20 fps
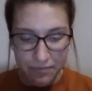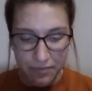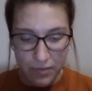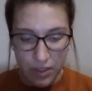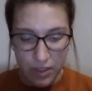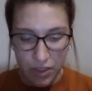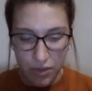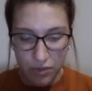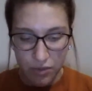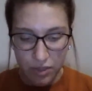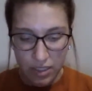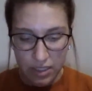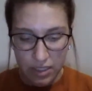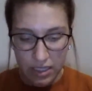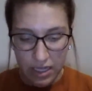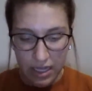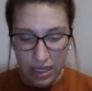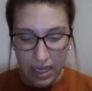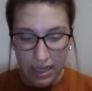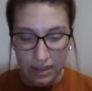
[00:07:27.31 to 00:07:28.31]
You could
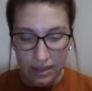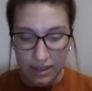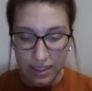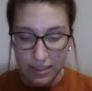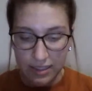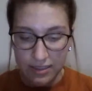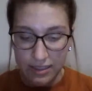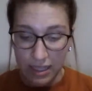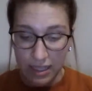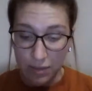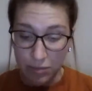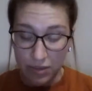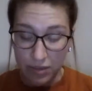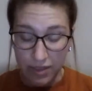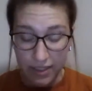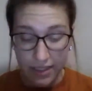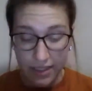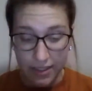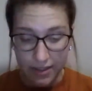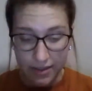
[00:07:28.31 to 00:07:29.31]
at least say
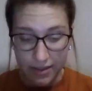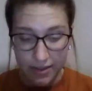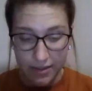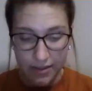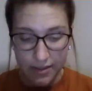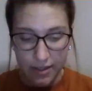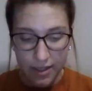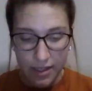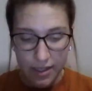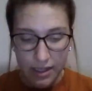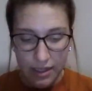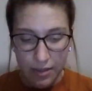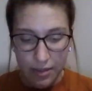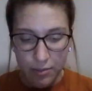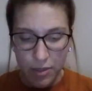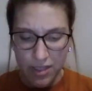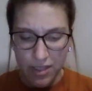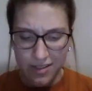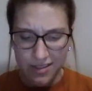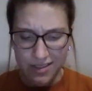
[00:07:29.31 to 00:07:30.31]
please.
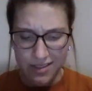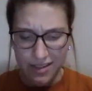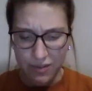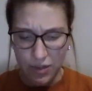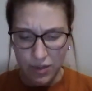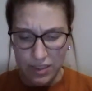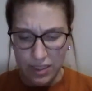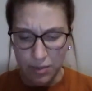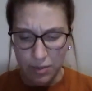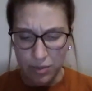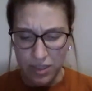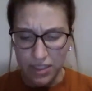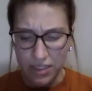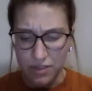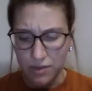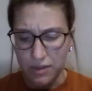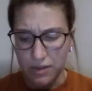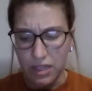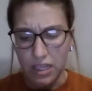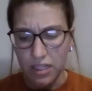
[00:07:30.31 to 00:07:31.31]
Bosses never say
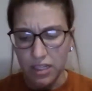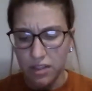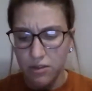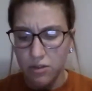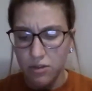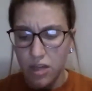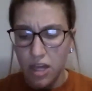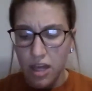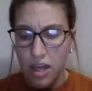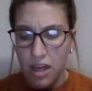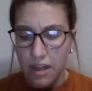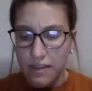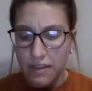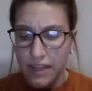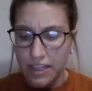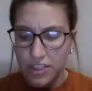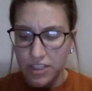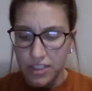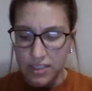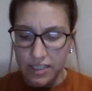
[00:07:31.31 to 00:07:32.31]
please or thank you.
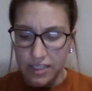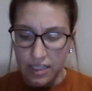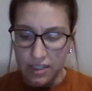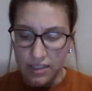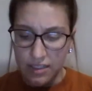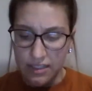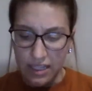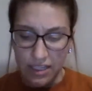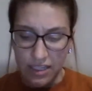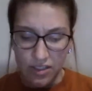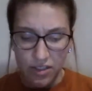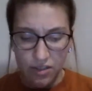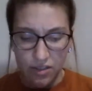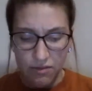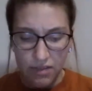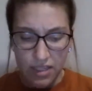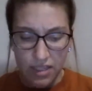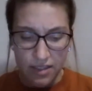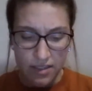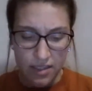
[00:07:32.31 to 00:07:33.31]
They just say,
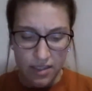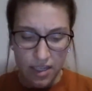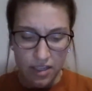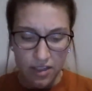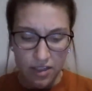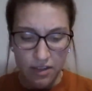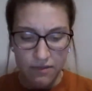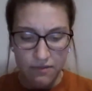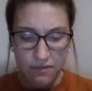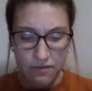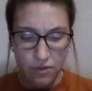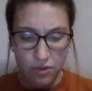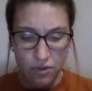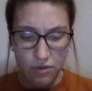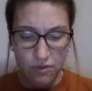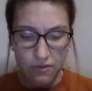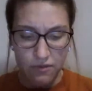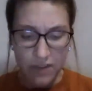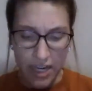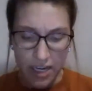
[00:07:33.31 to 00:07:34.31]
do this and you're
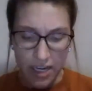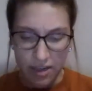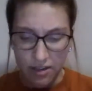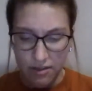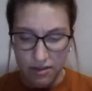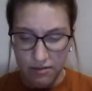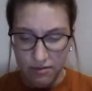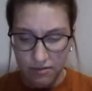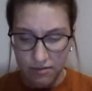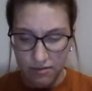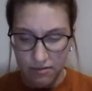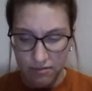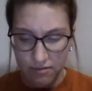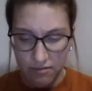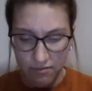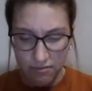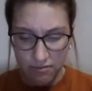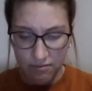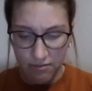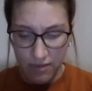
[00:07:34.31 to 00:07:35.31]
fired.
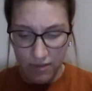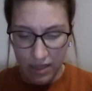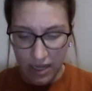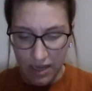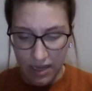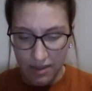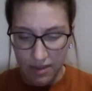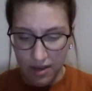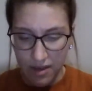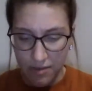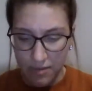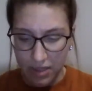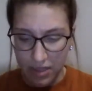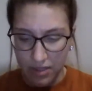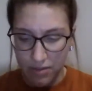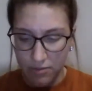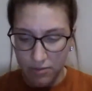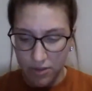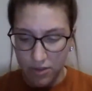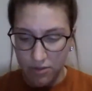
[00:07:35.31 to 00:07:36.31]
I thought
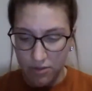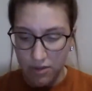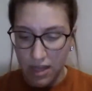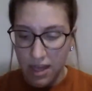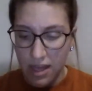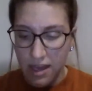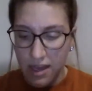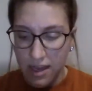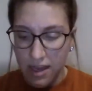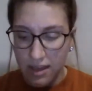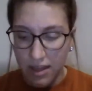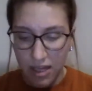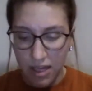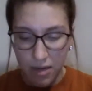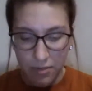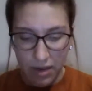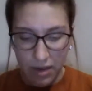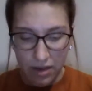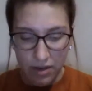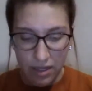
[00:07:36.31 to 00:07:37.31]
Malcolm knew a lot
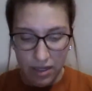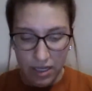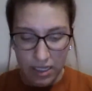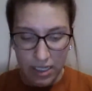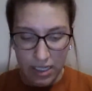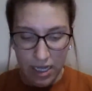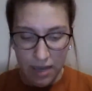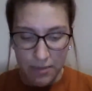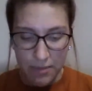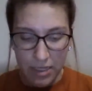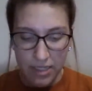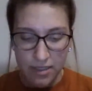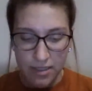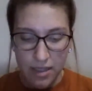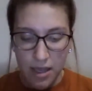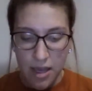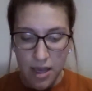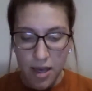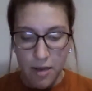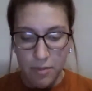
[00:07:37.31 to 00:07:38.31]
about economics,
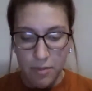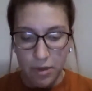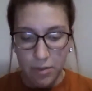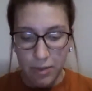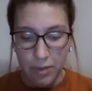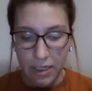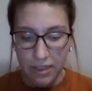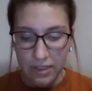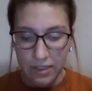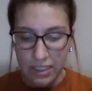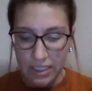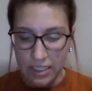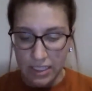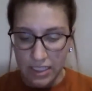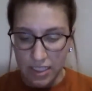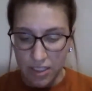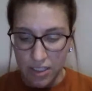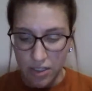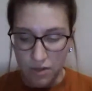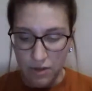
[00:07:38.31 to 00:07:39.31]
but apparently he
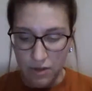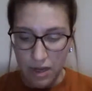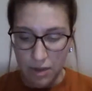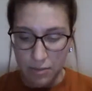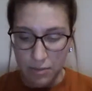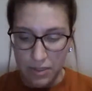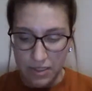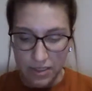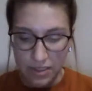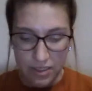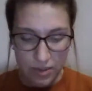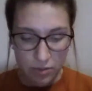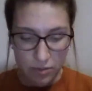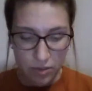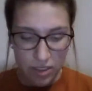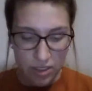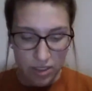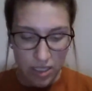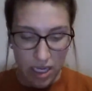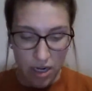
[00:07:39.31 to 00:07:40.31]
didn't know how business
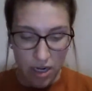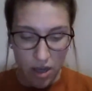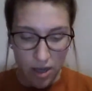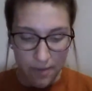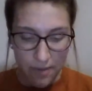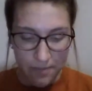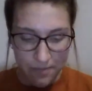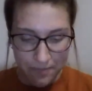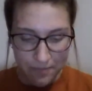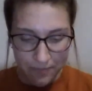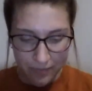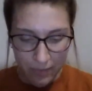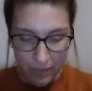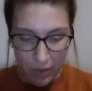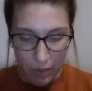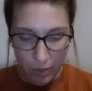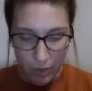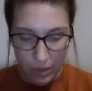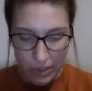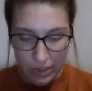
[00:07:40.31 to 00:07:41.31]
worked at all.
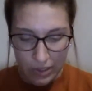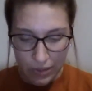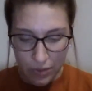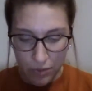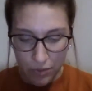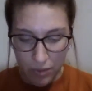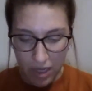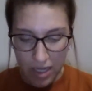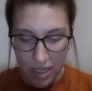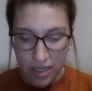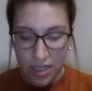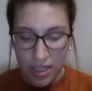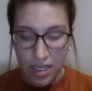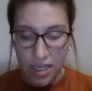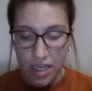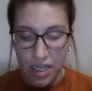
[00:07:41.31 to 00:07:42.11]
Or do you want